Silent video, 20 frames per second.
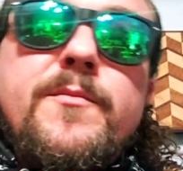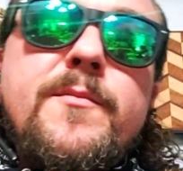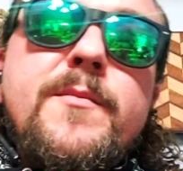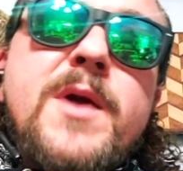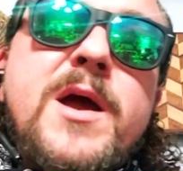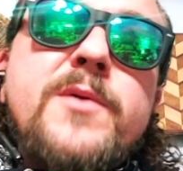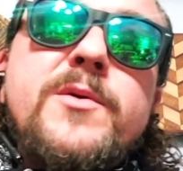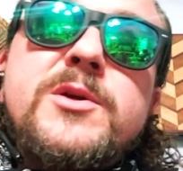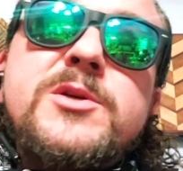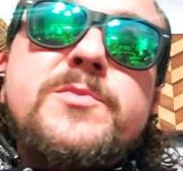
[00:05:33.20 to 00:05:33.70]

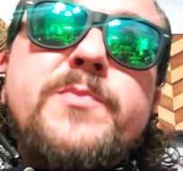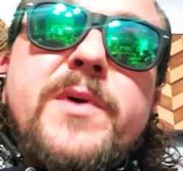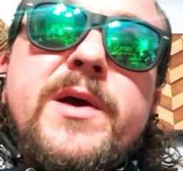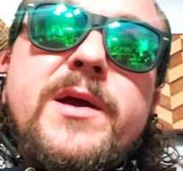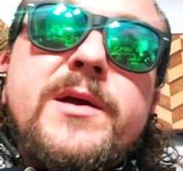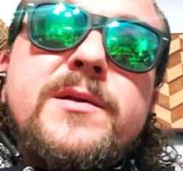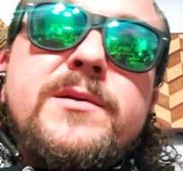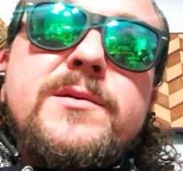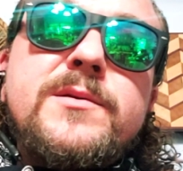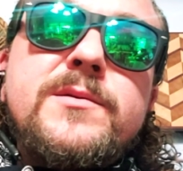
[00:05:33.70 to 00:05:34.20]
mad
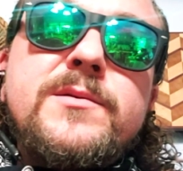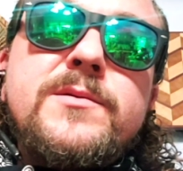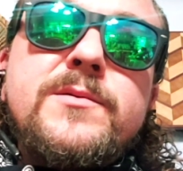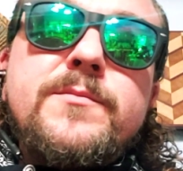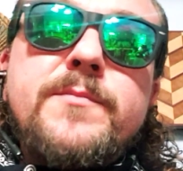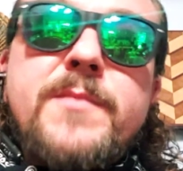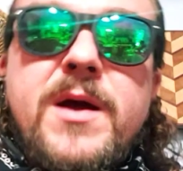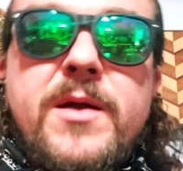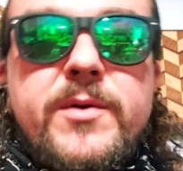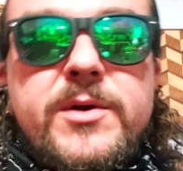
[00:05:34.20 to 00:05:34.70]
respect.
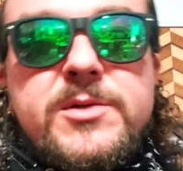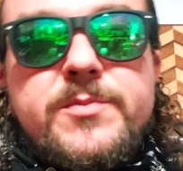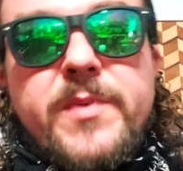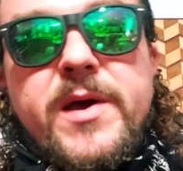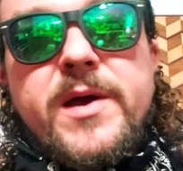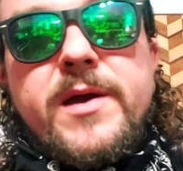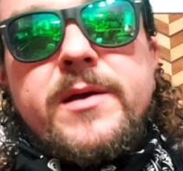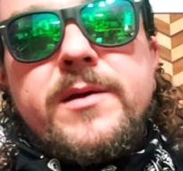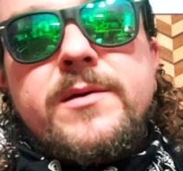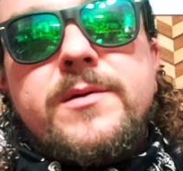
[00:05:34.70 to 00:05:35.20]
Mad
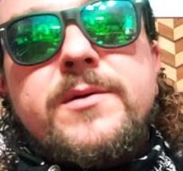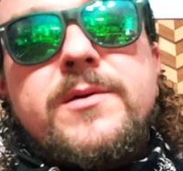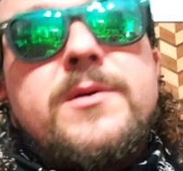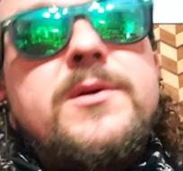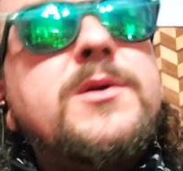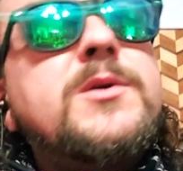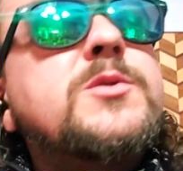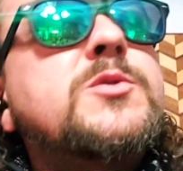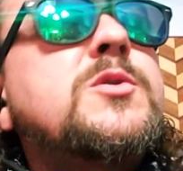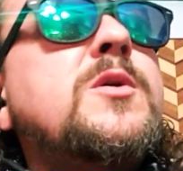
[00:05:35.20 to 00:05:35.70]
respect
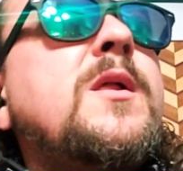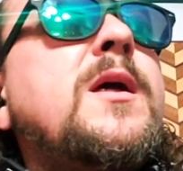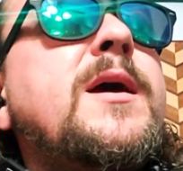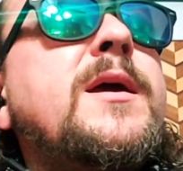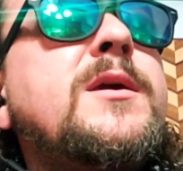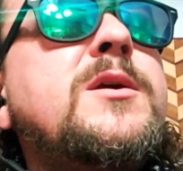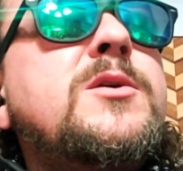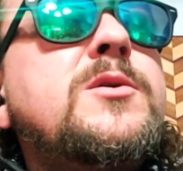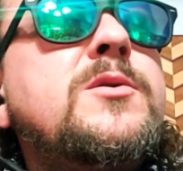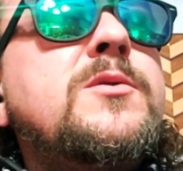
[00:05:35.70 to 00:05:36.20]
so
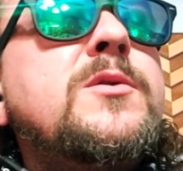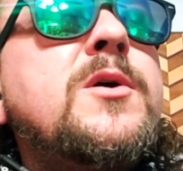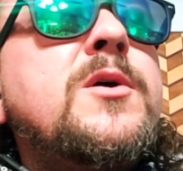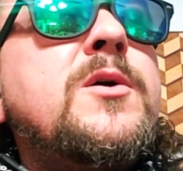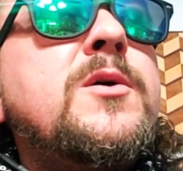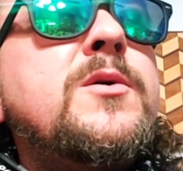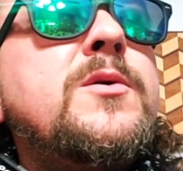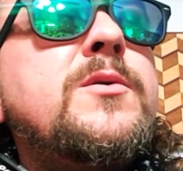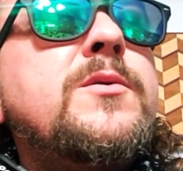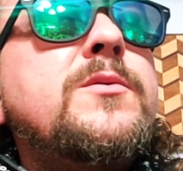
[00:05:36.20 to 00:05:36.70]
like, you
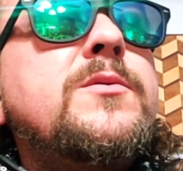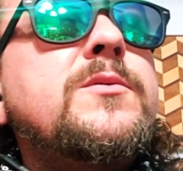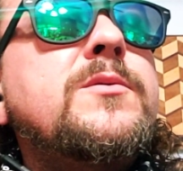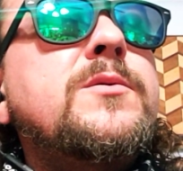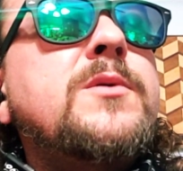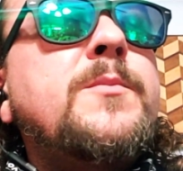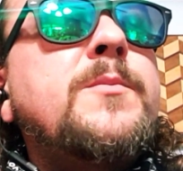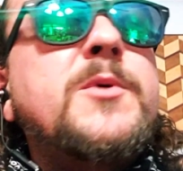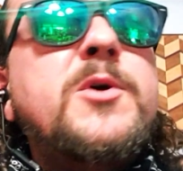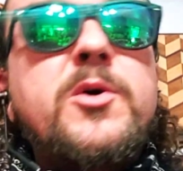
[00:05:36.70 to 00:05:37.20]
know,
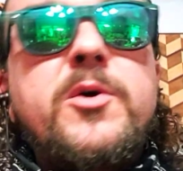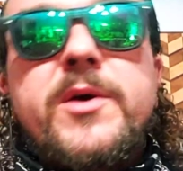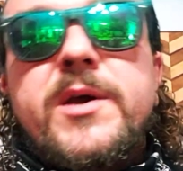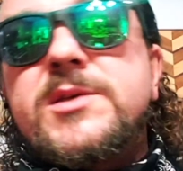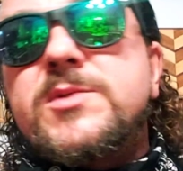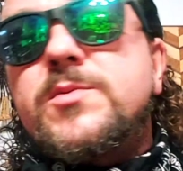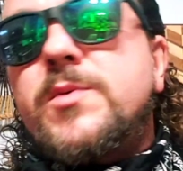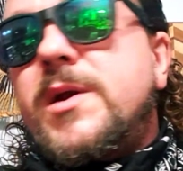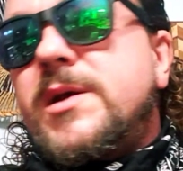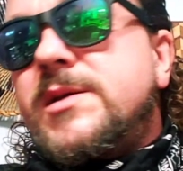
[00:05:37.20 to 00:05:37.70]
I'm gonna go
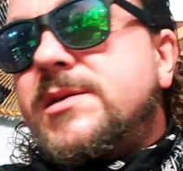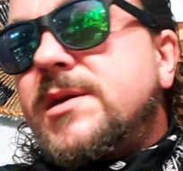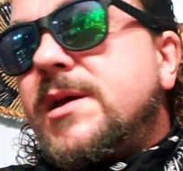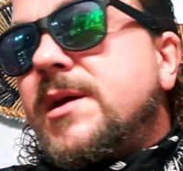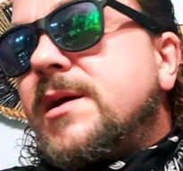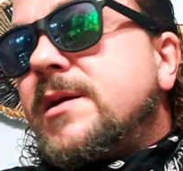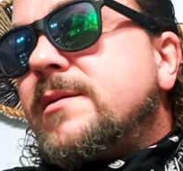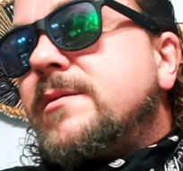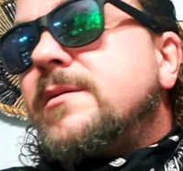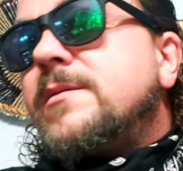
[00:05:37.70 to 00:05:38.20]
against what I
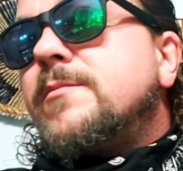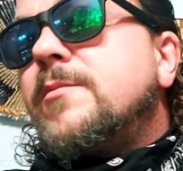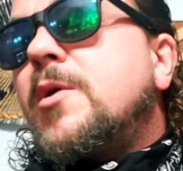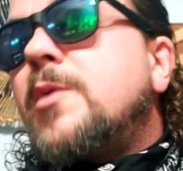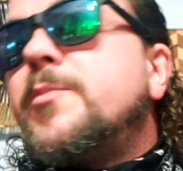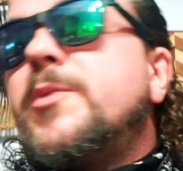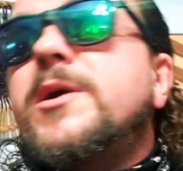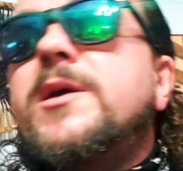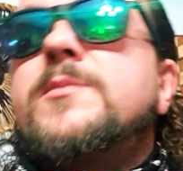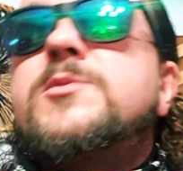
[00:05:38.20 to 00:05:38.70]
said. I'll
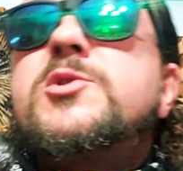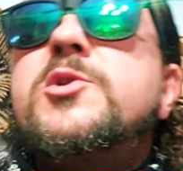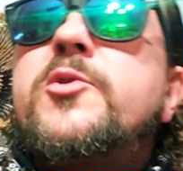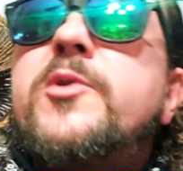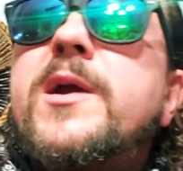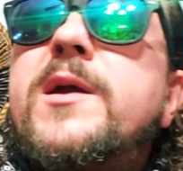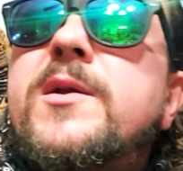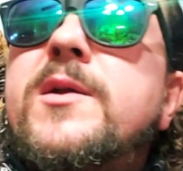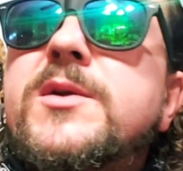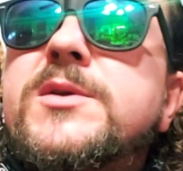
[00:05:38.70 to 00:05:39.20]
bring up two
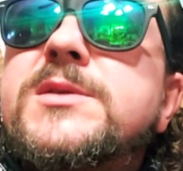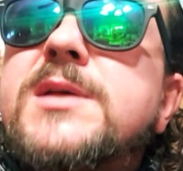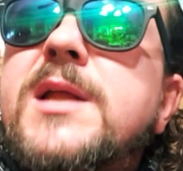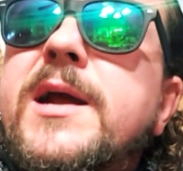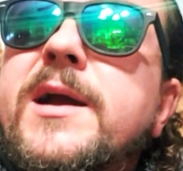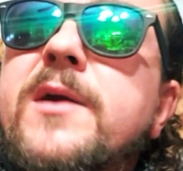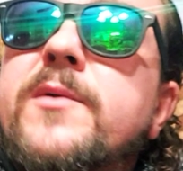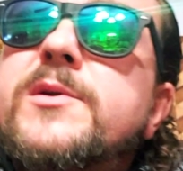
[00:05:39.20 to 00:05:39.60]
creators that I got